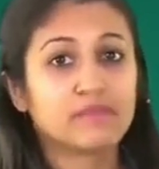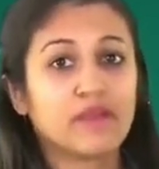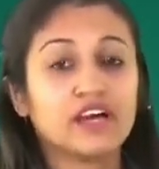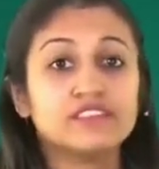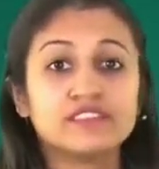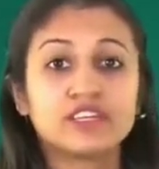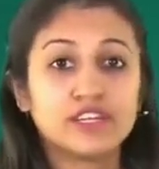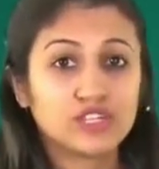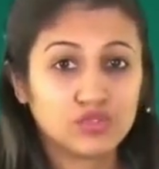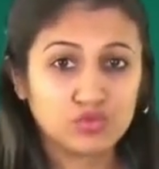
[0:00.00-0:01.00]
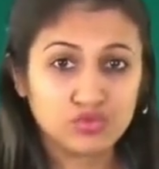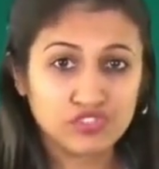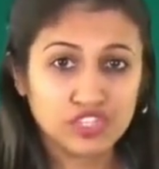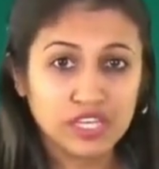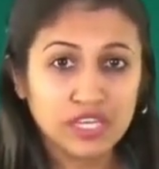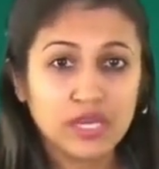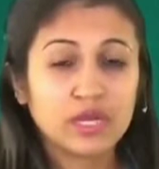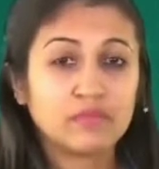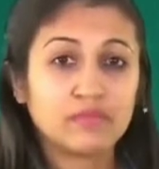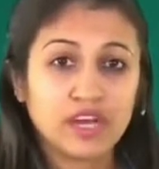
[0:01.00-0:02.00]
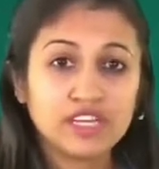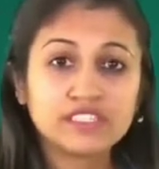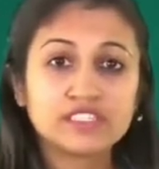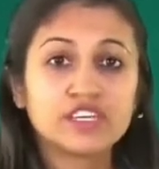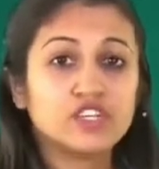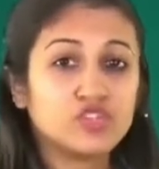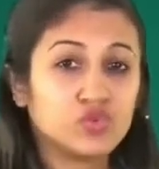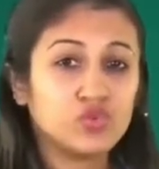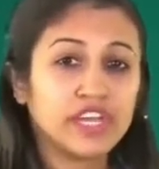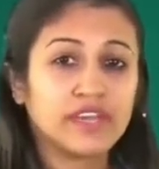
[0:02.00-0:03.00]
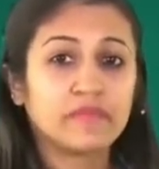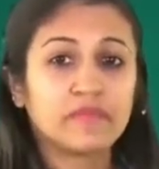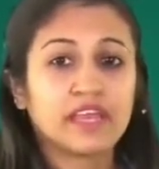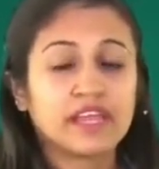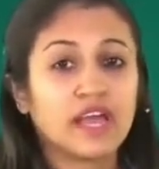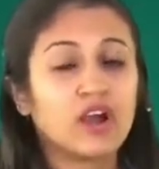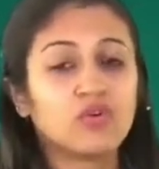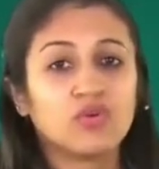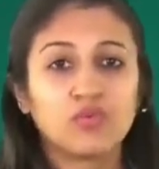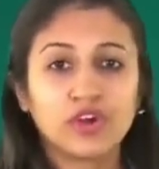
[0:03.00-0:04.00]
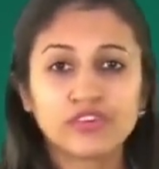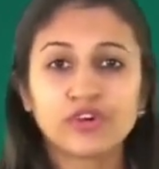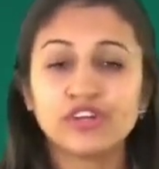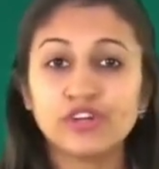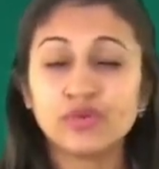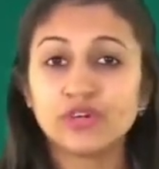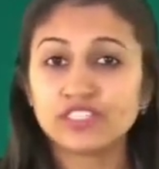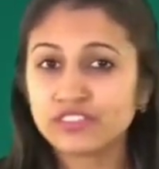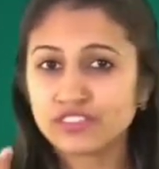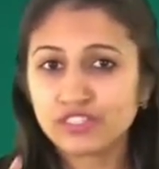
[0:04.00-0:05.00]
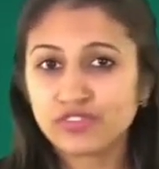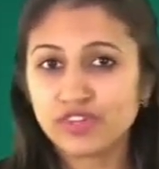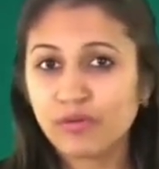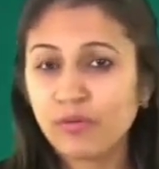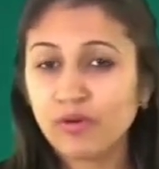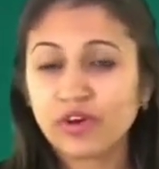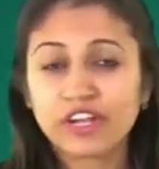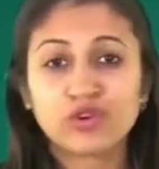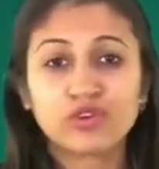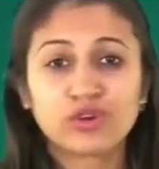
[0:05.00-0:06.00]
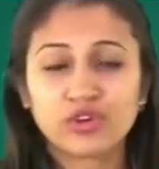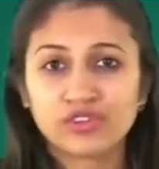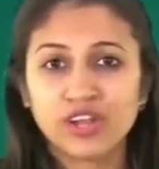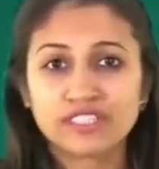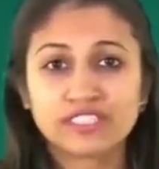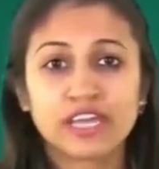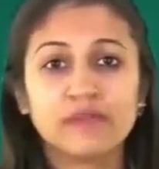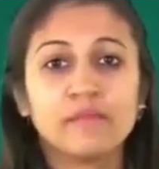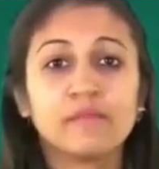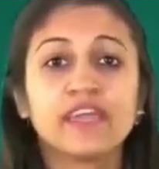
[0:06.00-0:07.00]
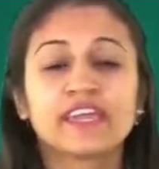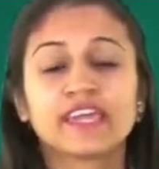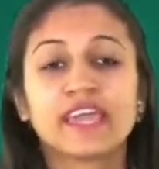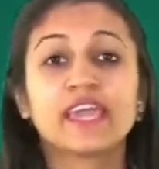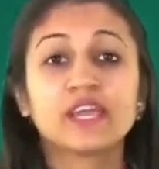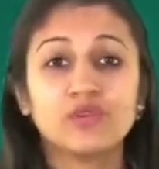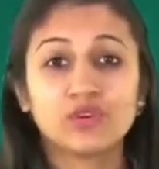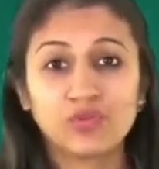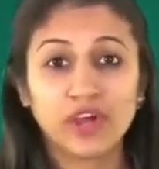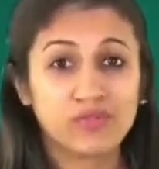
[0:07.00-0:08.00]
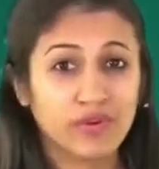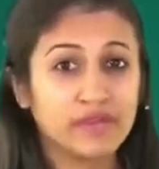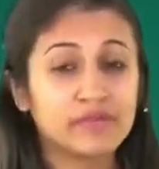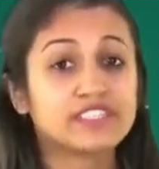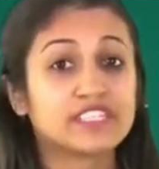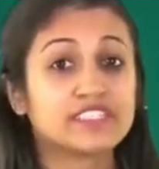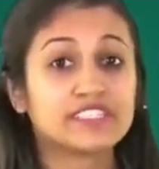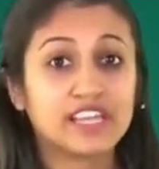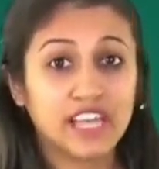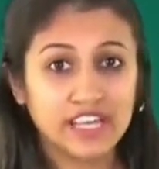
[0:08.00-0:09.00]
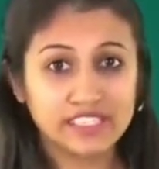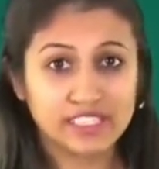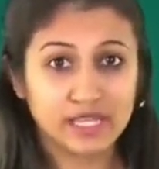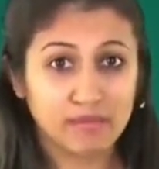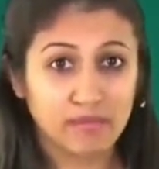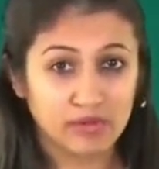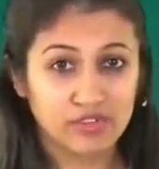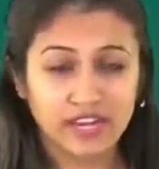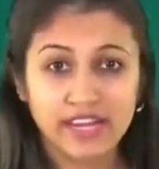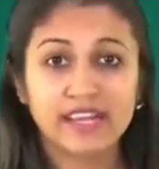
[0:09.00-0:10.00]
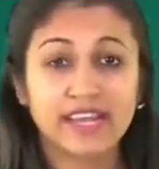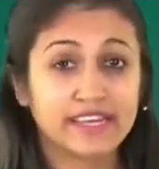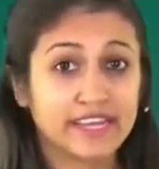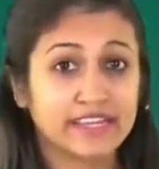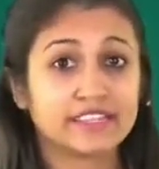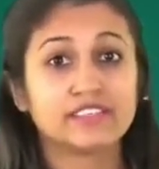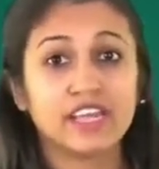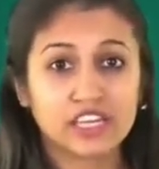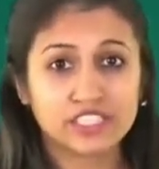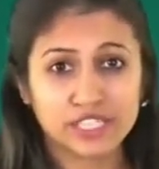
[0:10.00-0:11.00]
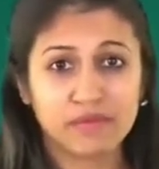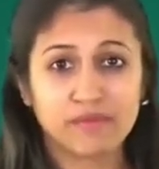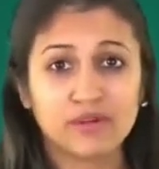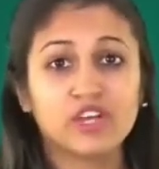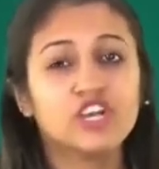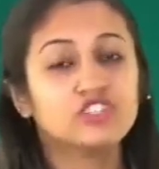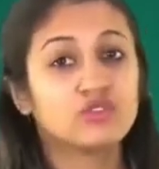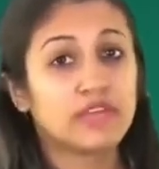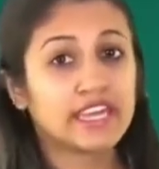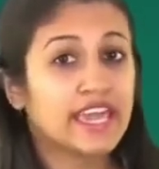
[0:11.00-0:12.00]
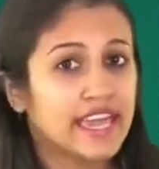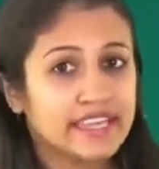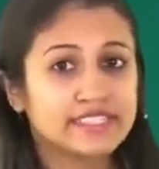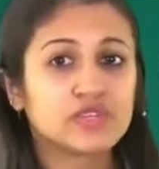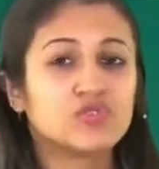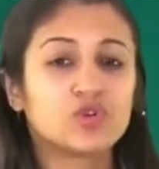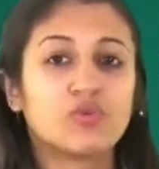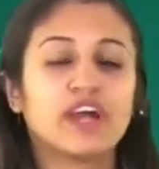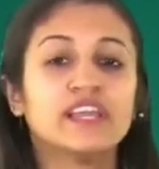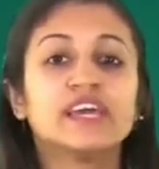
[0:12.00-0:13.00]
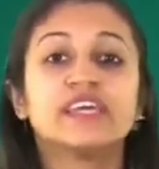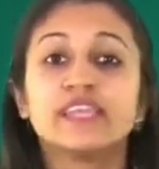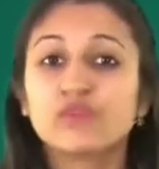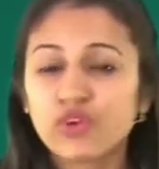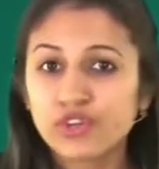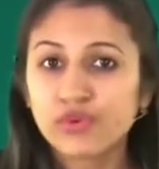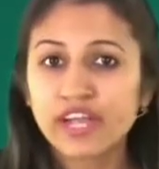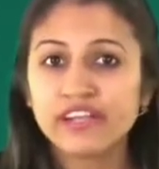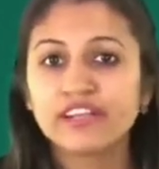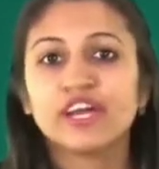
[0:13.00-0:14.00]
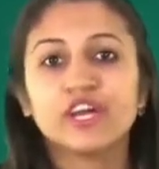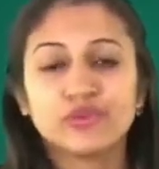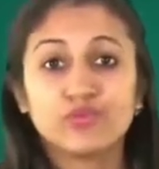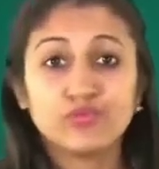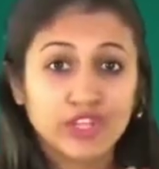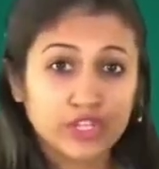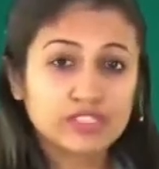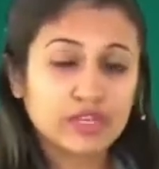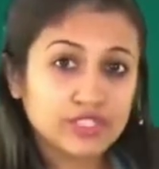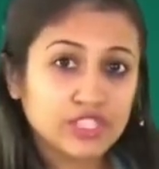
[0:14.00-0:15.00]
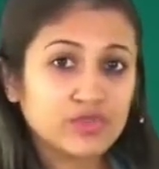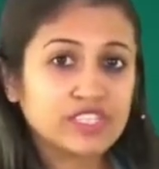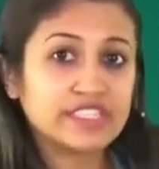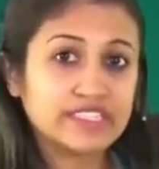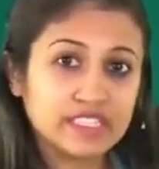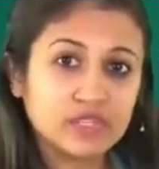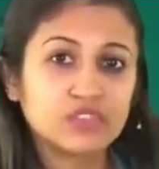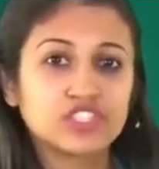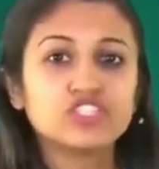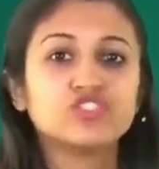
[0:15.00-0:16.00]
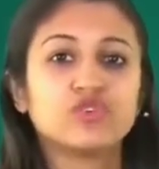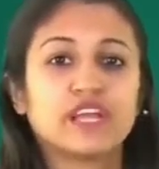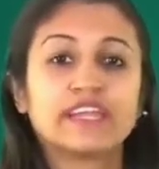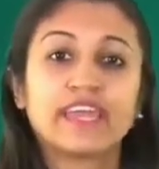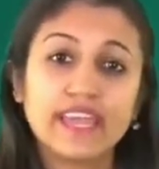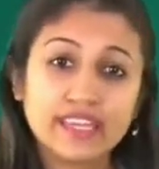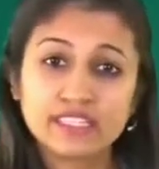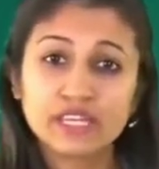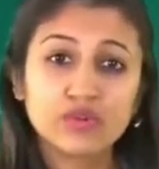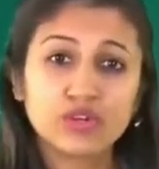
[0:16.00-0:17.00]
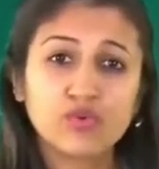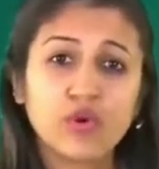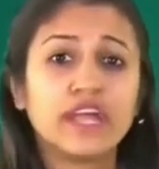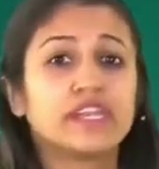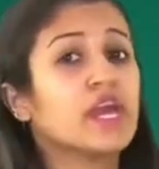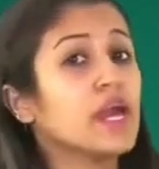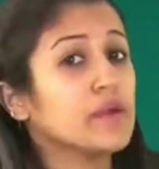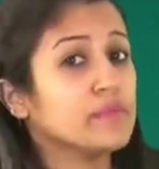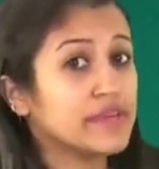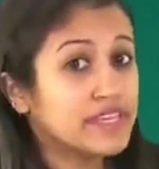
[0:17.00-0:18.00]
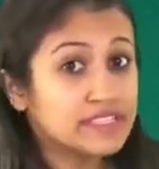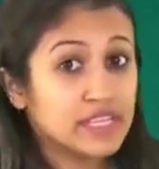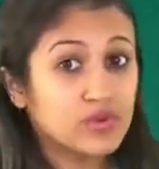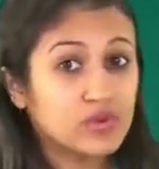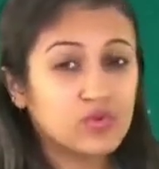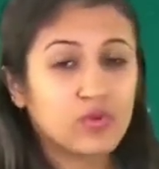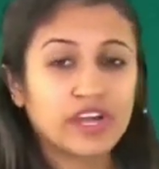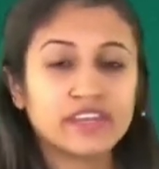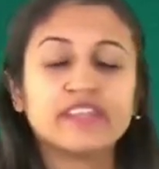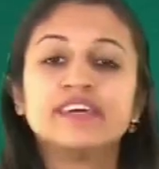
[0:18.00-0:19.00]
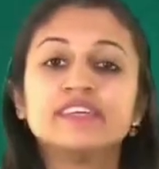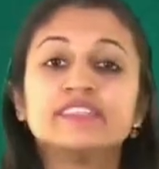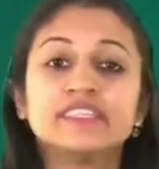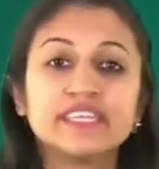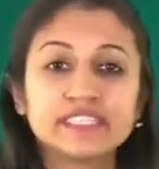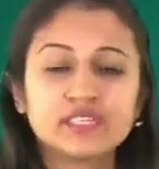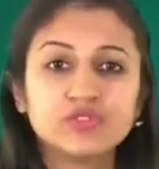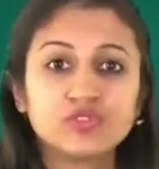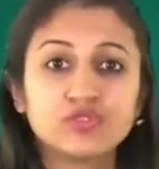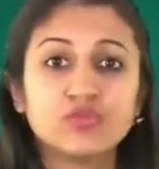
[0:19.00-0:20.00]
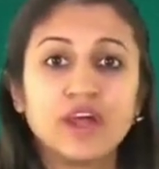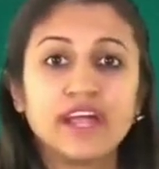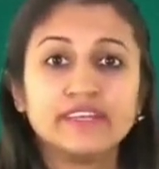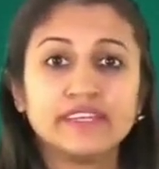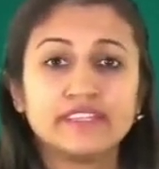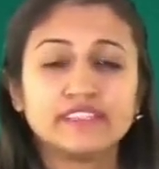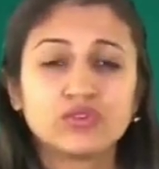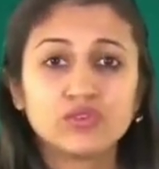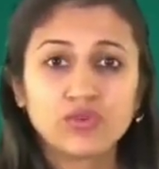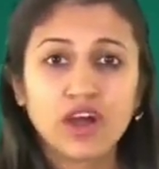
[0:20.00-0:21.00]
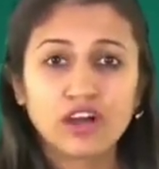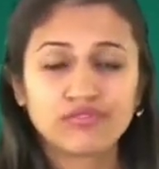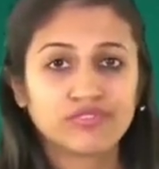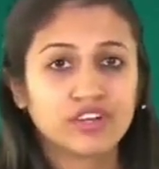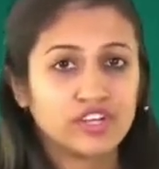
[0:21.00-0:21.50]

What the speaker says: plus 2C plus 2D. Now, what we're going to do is, if you remember what I taught you last time, make A equal to 1. Why? Because that's the largest compound, right? Lead nitrate is the largest compound. So make A is equal to 1. then what do you get? When you substitute in these equations, you'll get A is equal to 1, B is equal to 1, C is equal to 2, and D is equal to half.